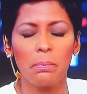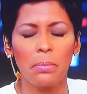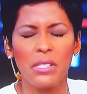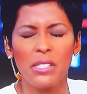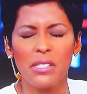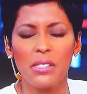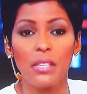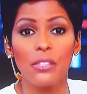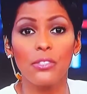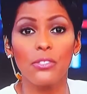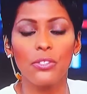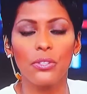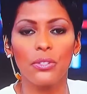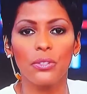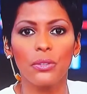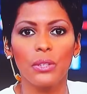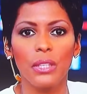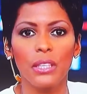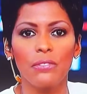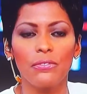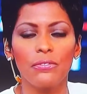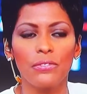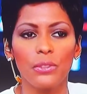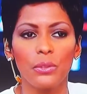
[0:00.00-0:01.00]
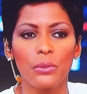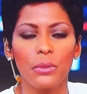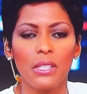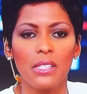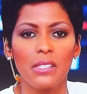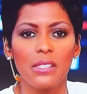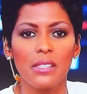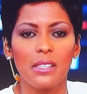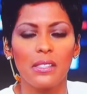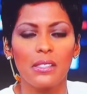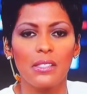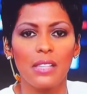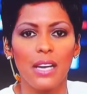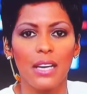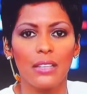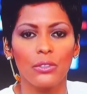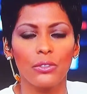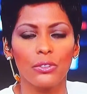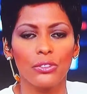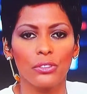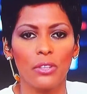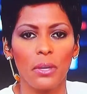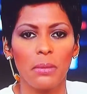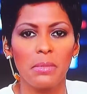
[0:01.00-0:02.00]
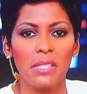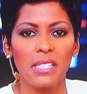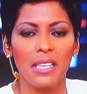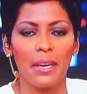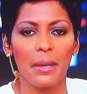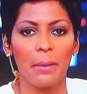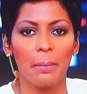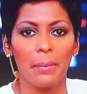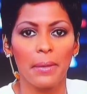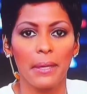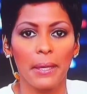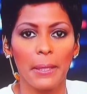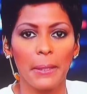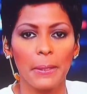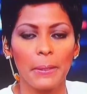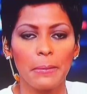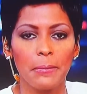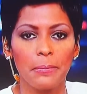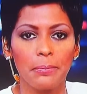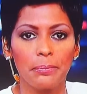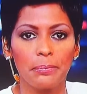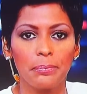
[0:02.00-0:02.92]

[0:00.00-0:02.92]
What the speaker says: potential influence in Donald Trump's campaign?